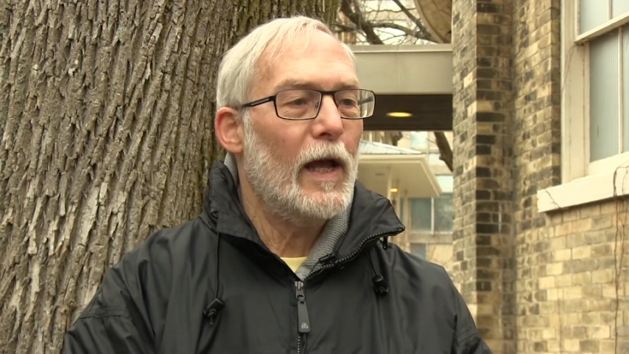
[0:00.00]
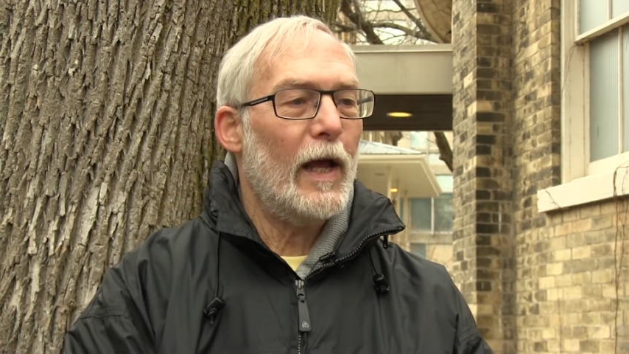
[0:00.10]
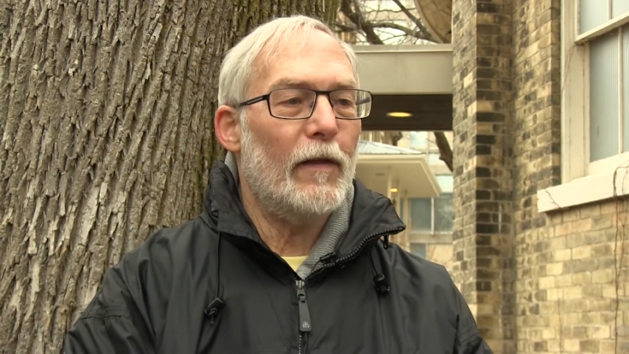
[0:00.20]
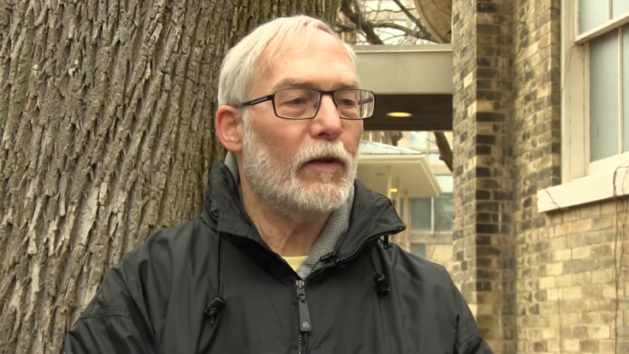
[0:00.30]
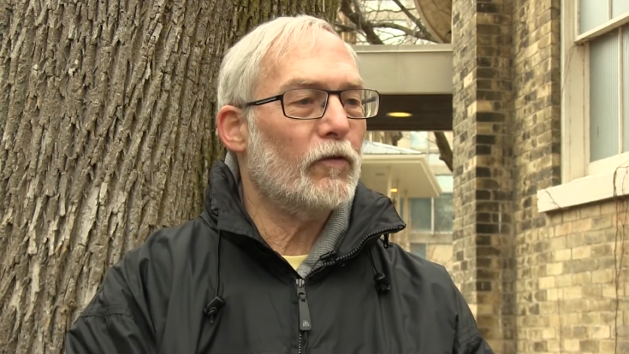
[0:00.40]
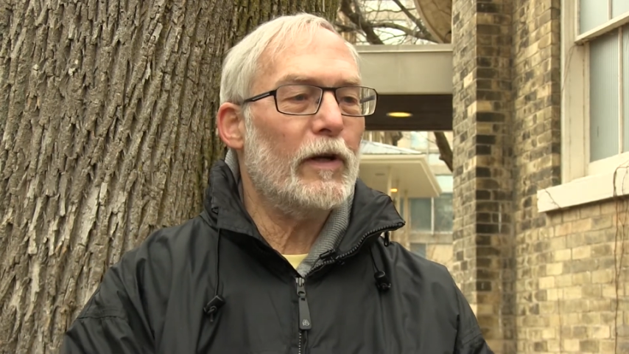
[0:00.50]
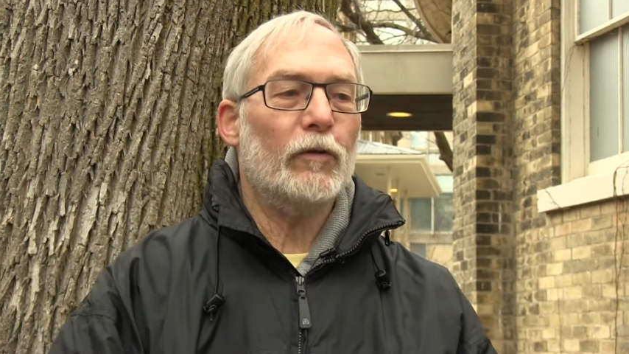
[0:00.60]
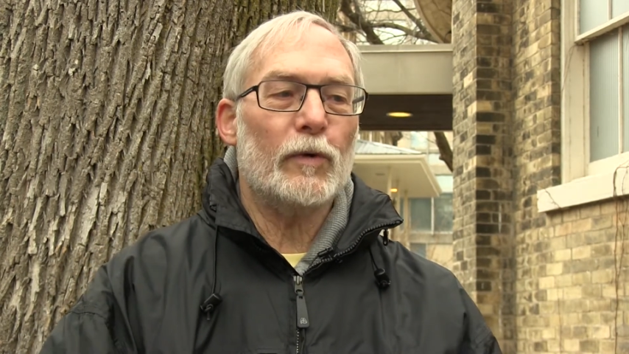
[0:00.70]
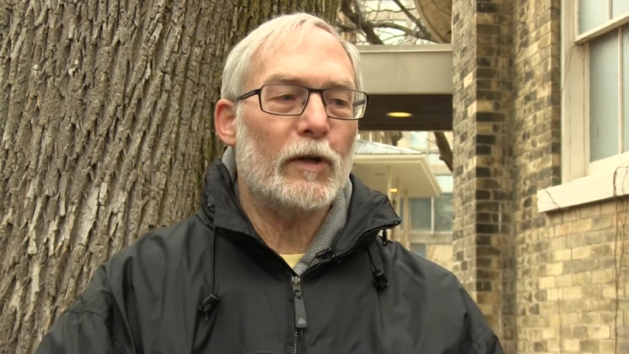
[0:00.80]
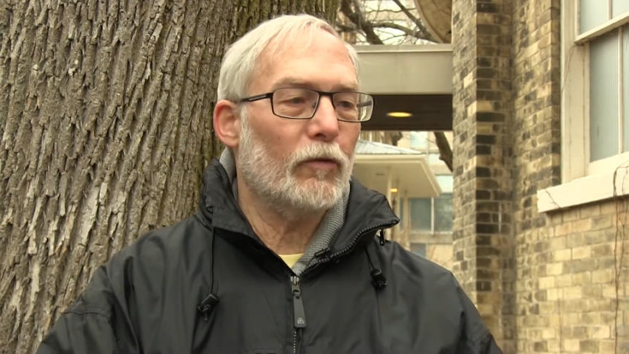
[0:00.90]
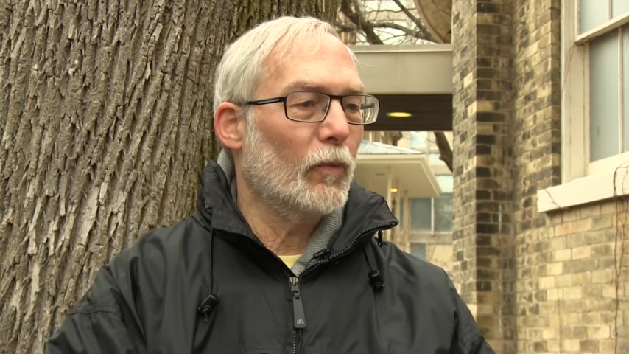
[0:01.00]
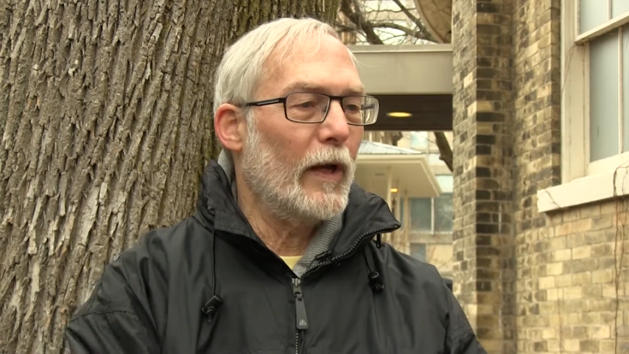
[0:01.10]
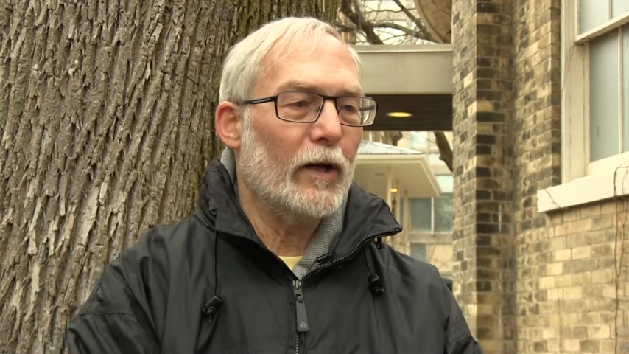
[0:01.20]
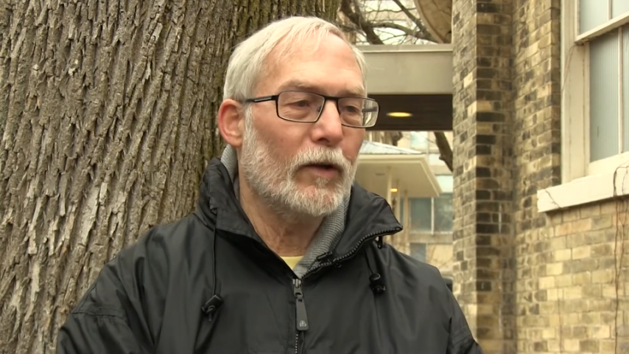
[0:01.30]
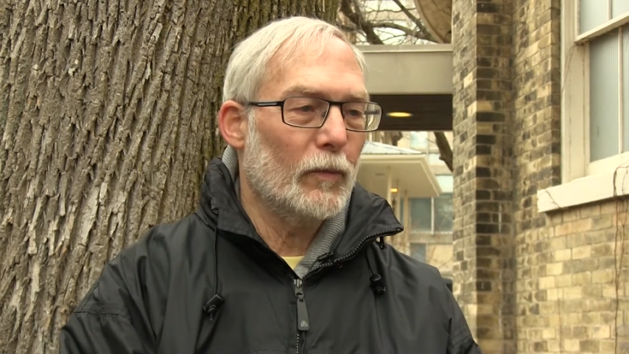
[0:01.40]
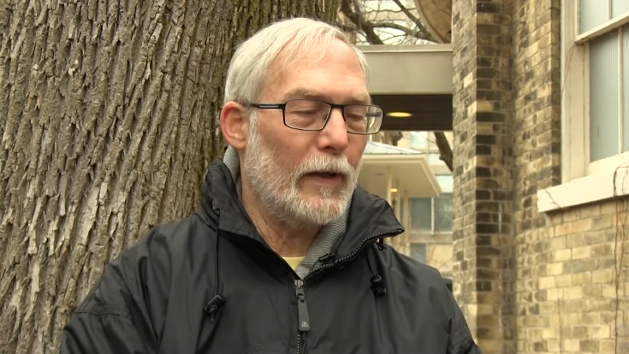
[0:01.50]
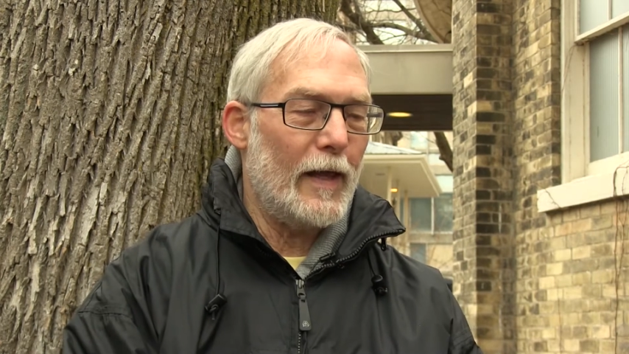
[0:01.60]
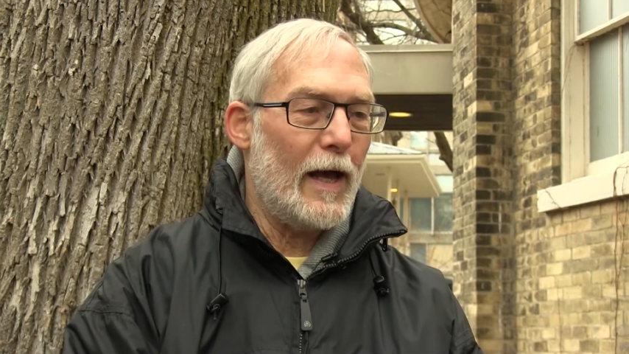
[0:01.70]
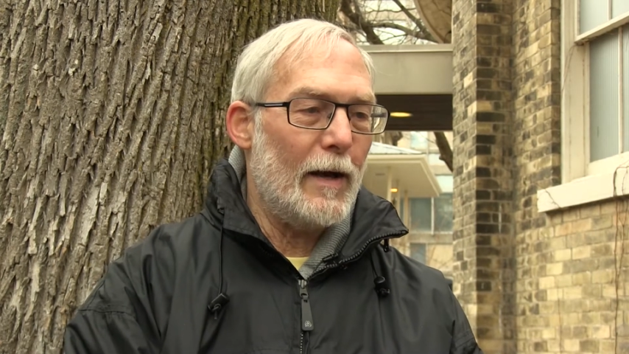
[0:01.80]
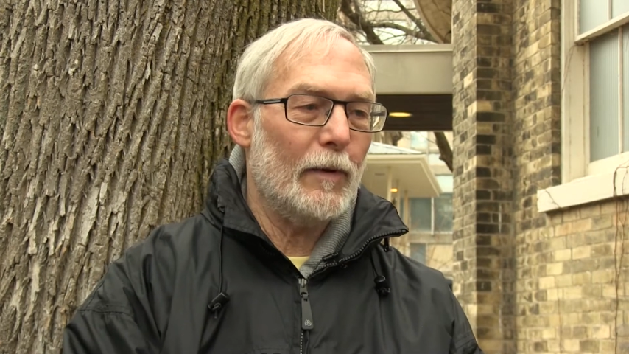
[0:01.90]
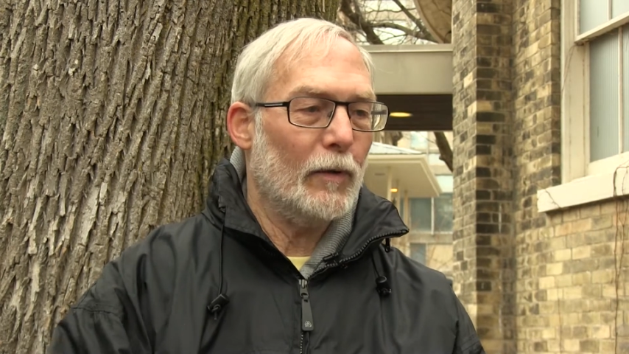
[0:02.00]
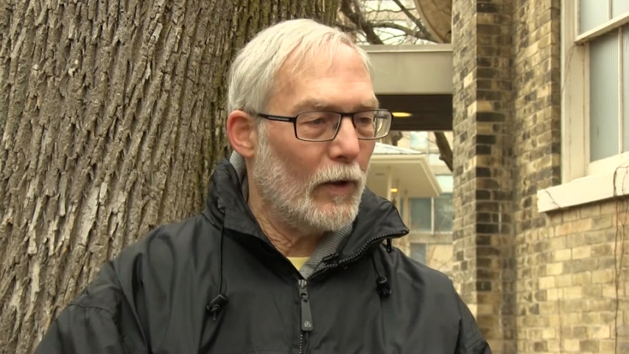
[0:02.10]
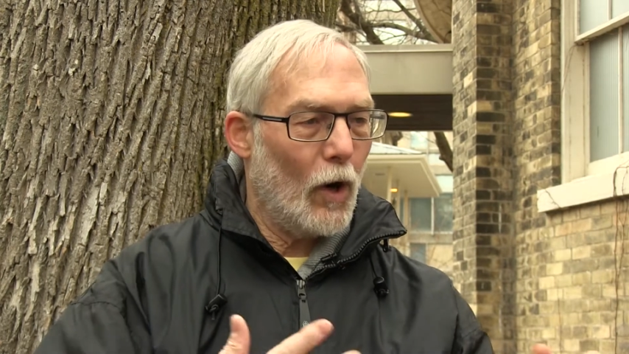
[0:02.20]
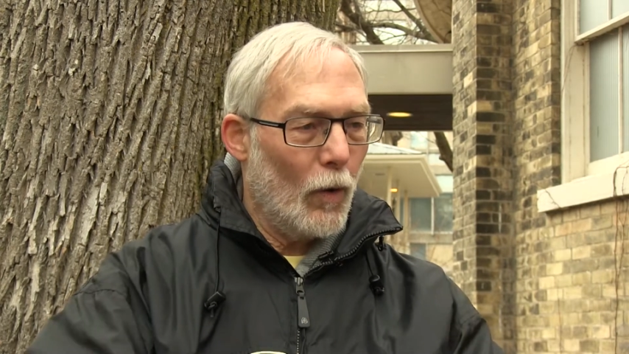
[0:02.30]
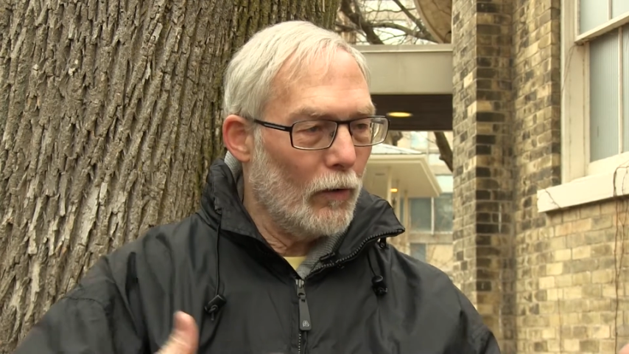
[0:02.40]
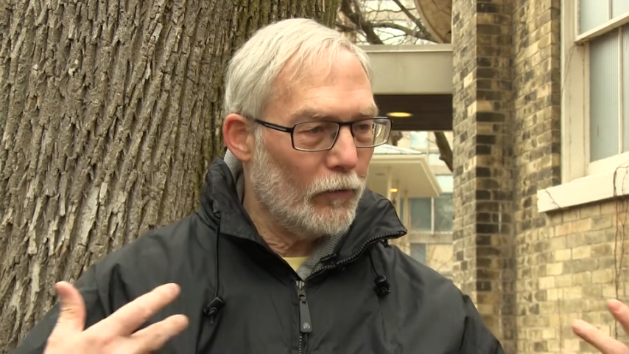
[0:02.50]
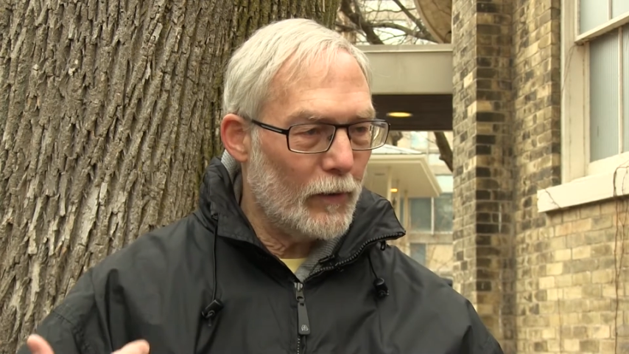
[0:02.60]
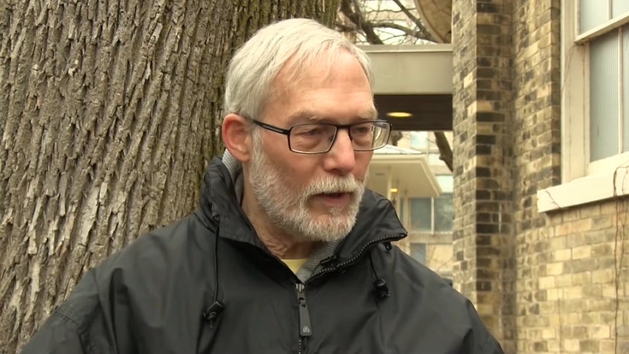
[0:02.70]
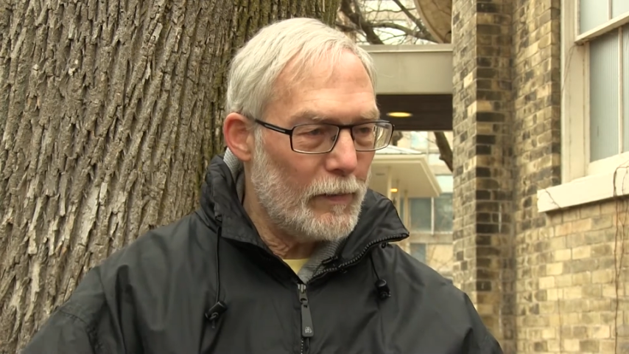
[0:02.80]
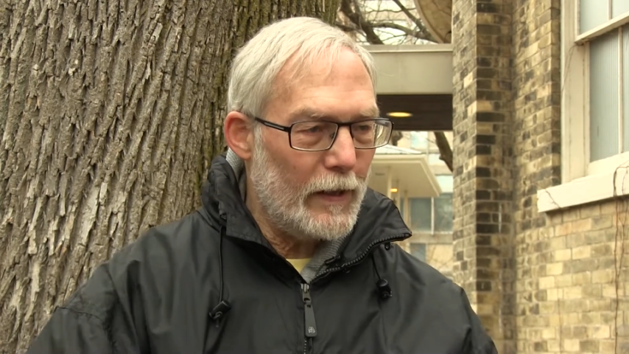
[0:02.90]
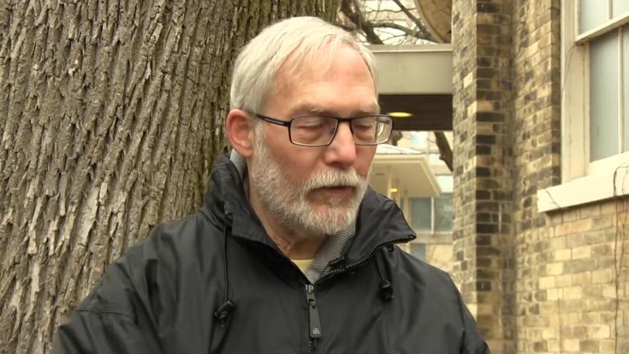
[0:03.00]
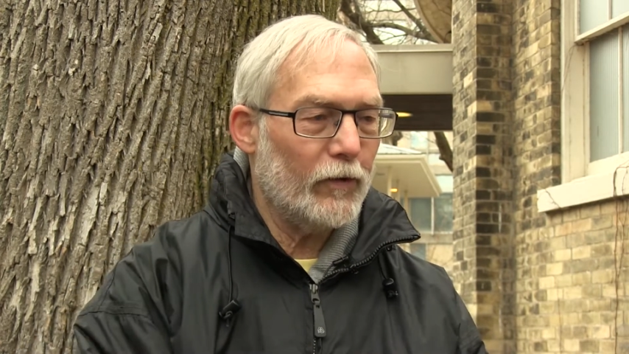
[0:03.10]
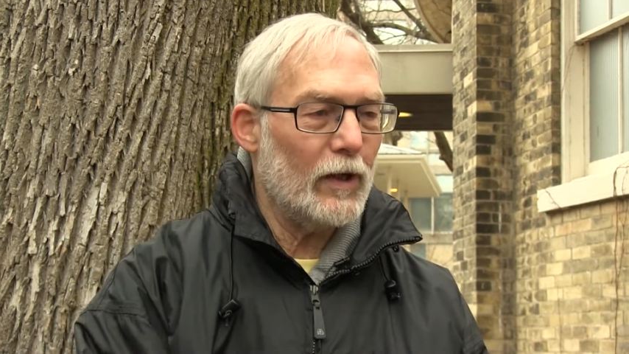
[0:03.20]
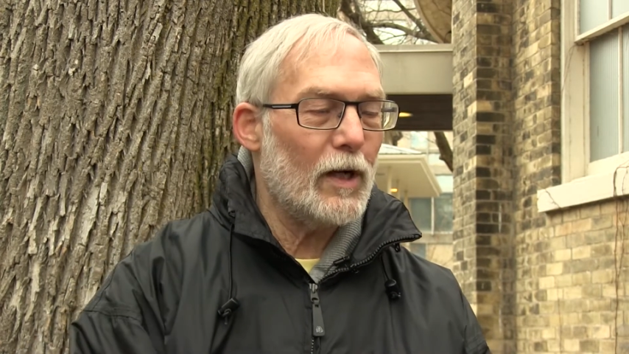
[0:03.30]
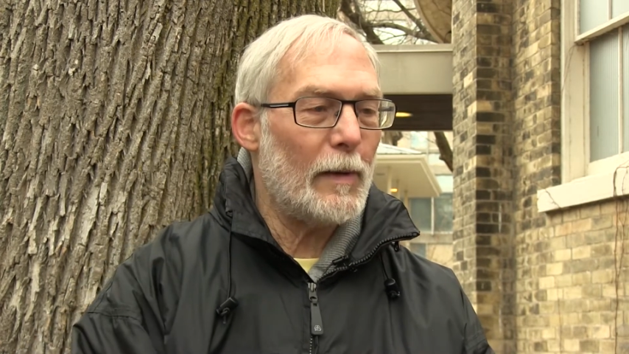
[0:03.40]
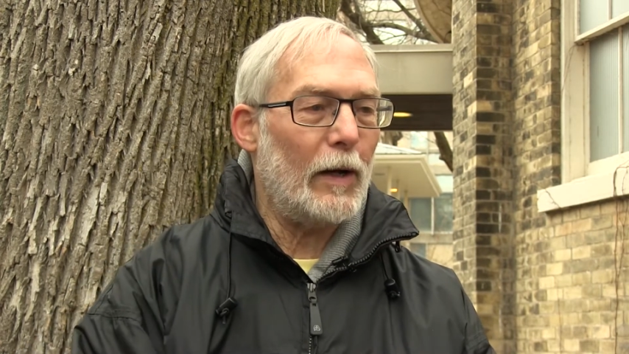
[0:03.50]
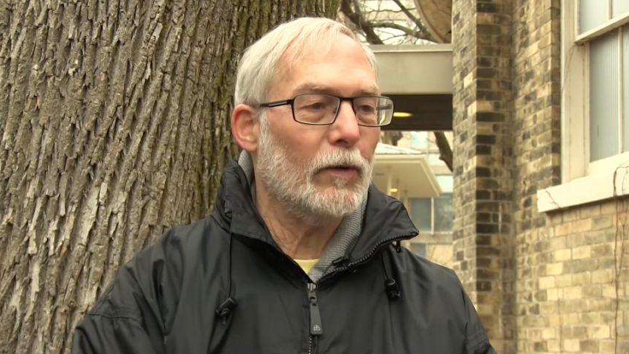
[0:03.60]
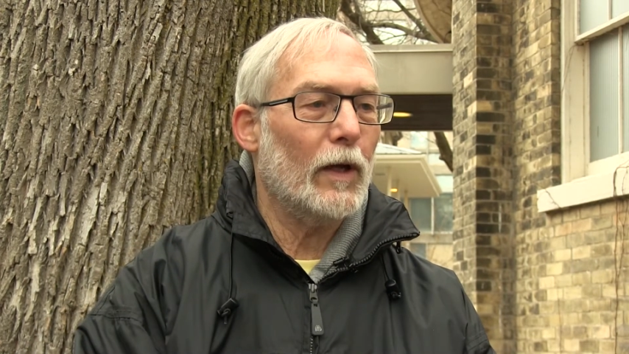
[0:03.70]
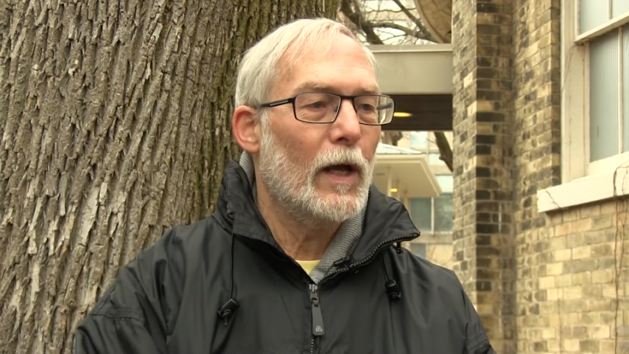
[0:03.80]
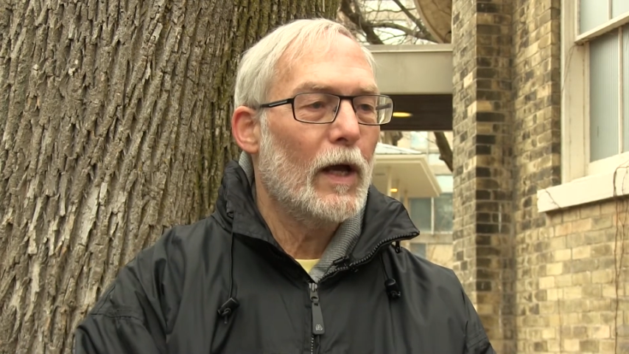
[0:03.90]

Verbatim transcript: and the trees were just riddled with them and with holes where the beetles had come out.